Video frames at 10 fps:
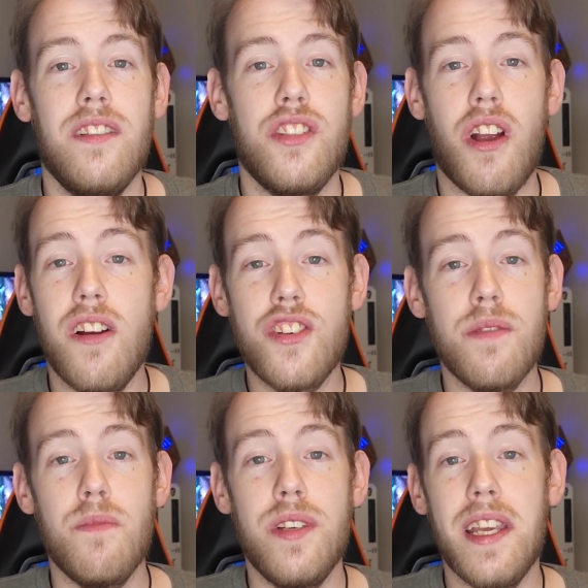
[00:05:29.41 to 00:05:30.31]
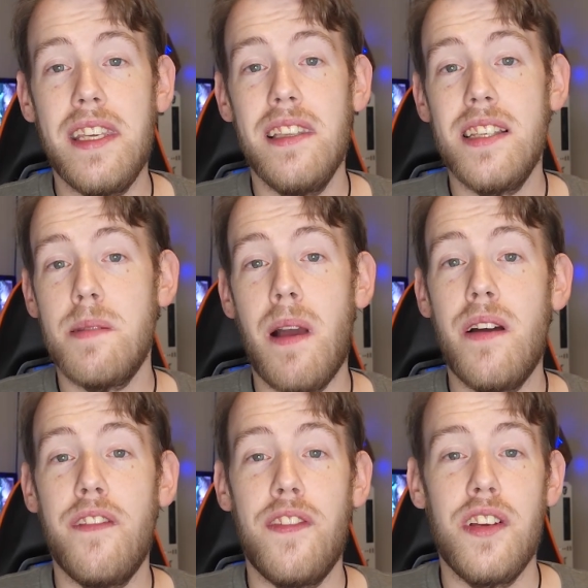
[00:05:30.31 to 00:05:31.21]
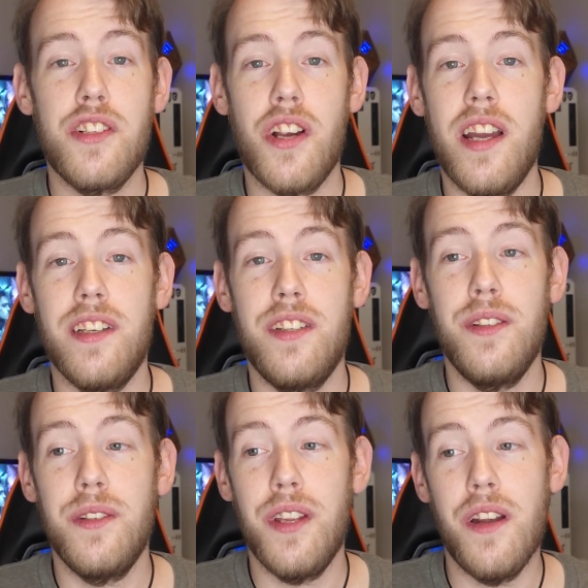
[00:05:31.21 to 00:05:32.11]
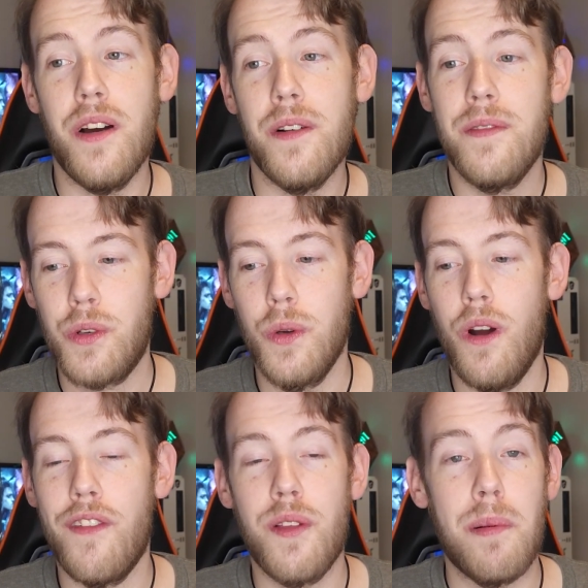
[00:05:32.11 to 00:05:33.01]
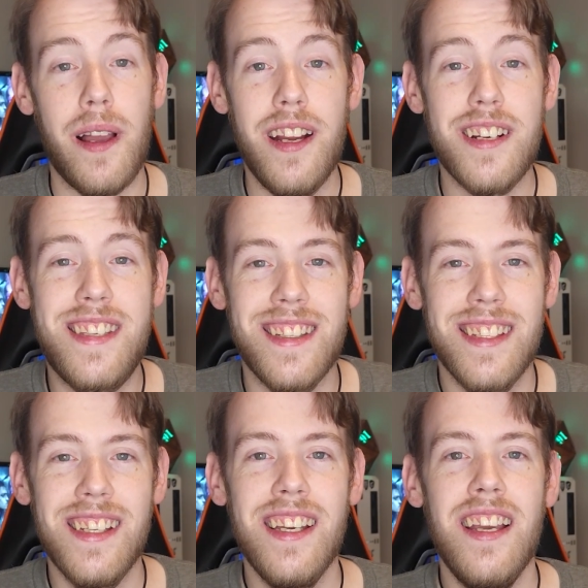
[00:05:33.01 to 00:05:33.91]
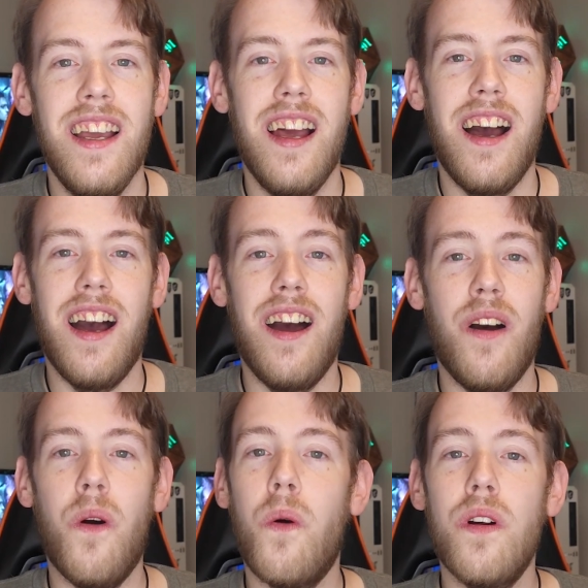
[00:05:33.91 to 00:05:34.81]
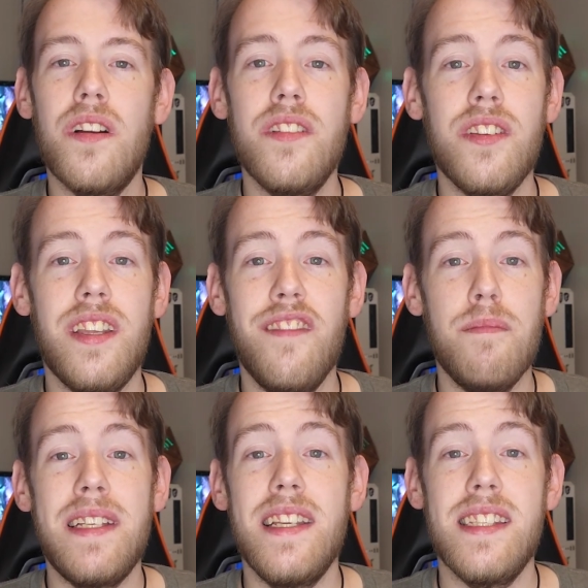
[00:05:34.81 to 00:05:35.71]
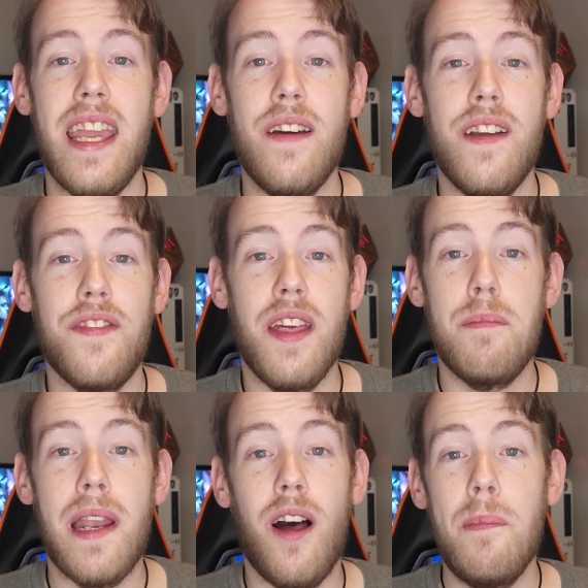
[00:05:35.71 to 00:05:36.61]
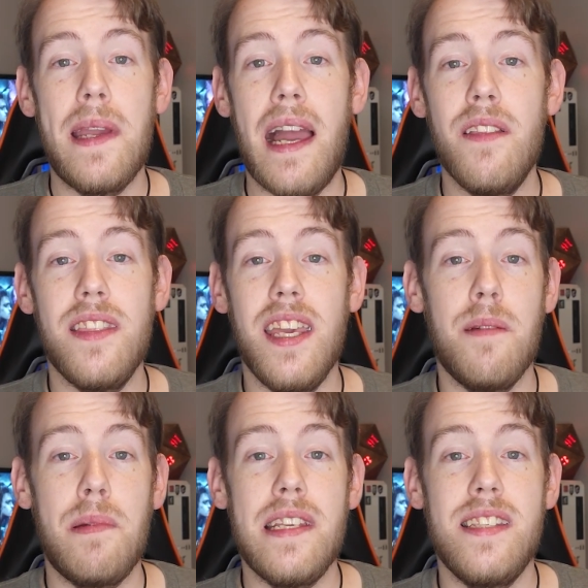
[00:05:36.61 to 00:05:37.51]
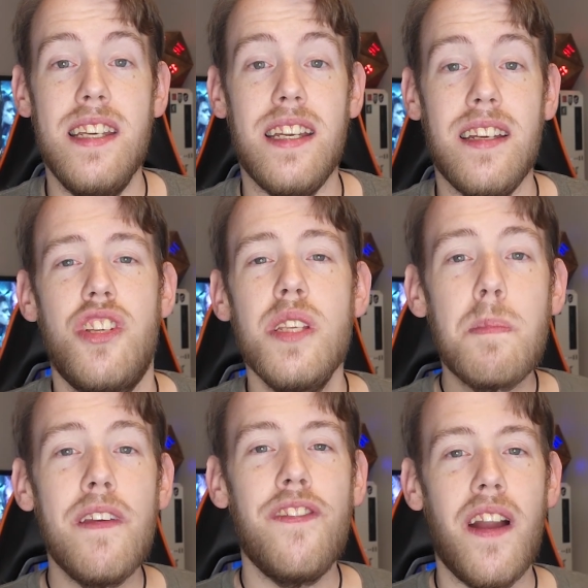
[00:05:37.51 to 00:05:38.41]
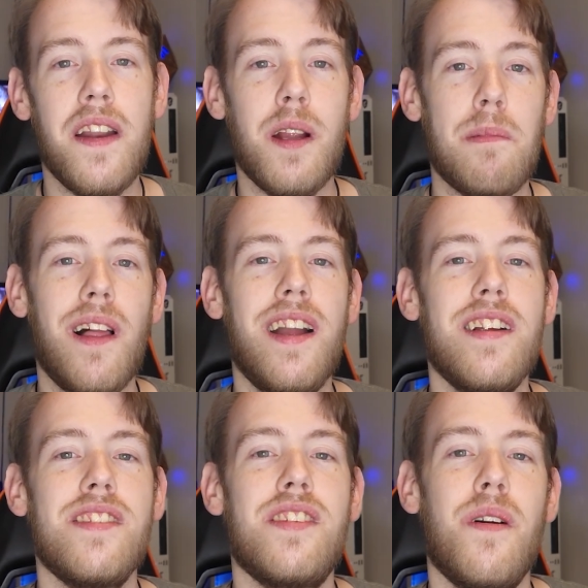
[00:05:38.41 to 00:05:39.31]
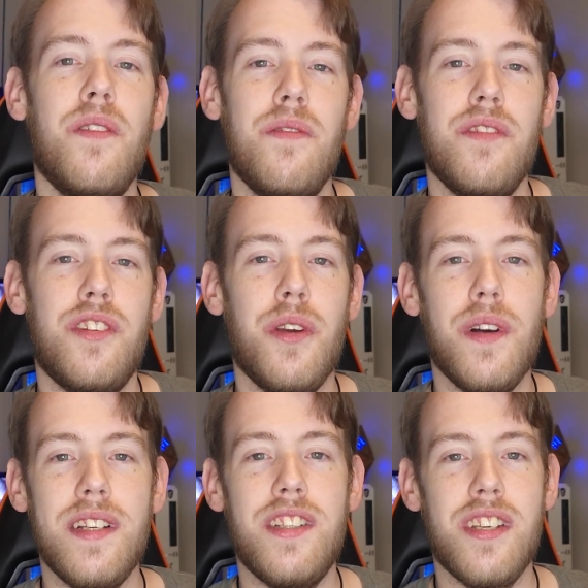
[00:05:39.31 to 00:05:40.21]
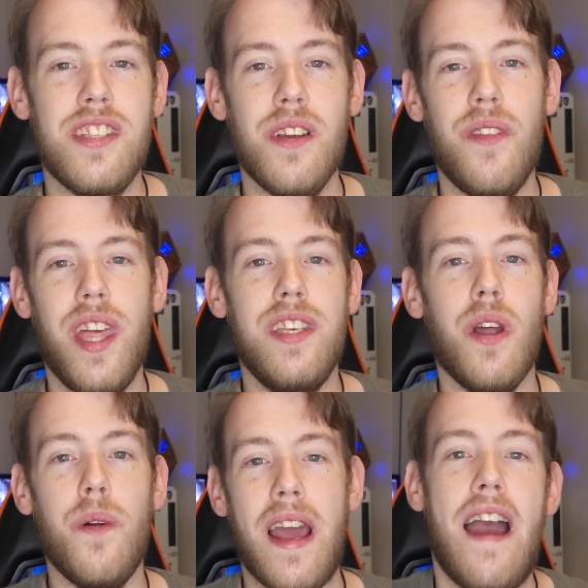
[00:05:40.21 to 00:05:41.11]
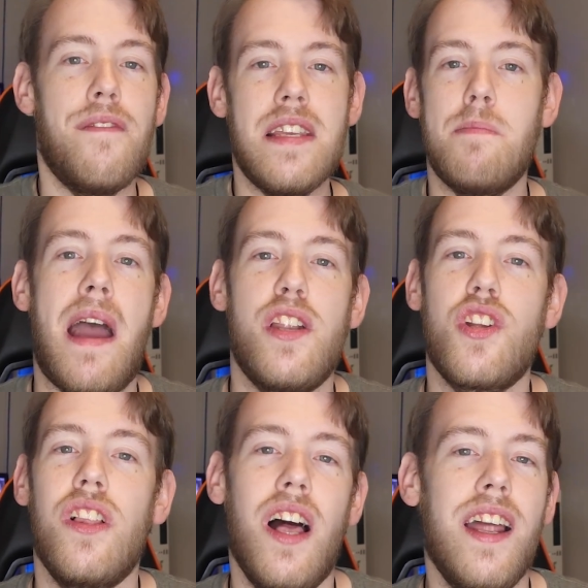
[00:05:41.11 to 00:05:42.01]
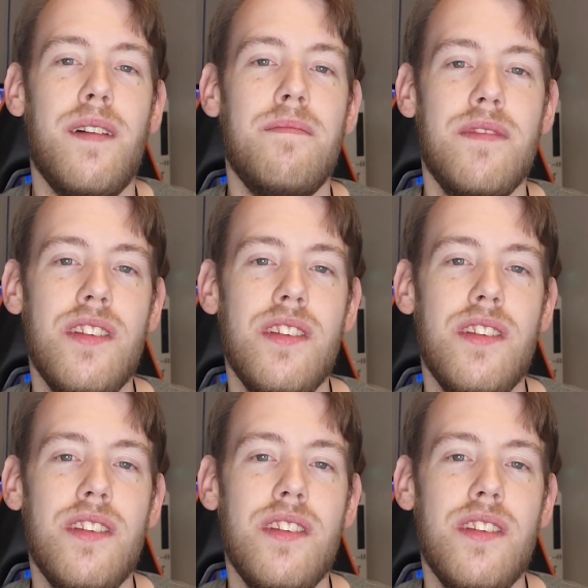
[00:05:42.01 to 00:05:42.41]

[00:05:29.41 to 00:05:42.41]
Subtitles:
Charge them ridiculous amount if they're trying to, you know, screw over the players. Or give them a discount if they've been helping out the NPC. Just be fair to your players. Don't do it just so they don't have this magical item.